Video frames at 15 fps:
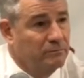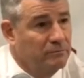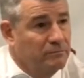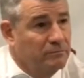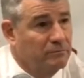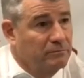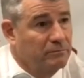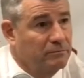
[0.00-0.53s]
Could
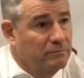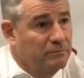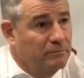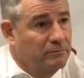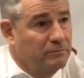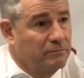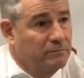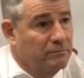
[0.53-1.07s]
this hopefully
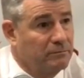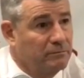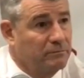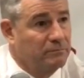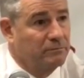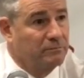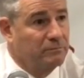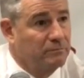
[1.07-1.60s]
be a
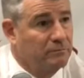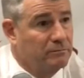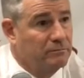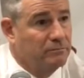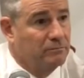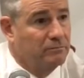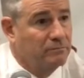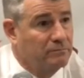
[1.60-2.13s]
springboard
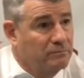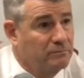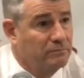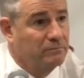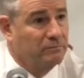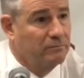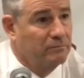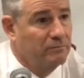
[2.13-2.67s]
for some of these
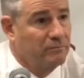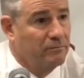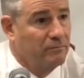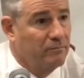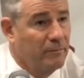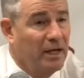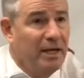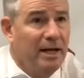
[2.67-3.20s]
guys moving
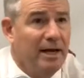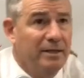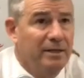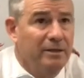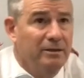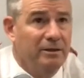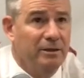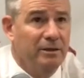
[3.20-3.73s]
forward to get back yeah, on you track?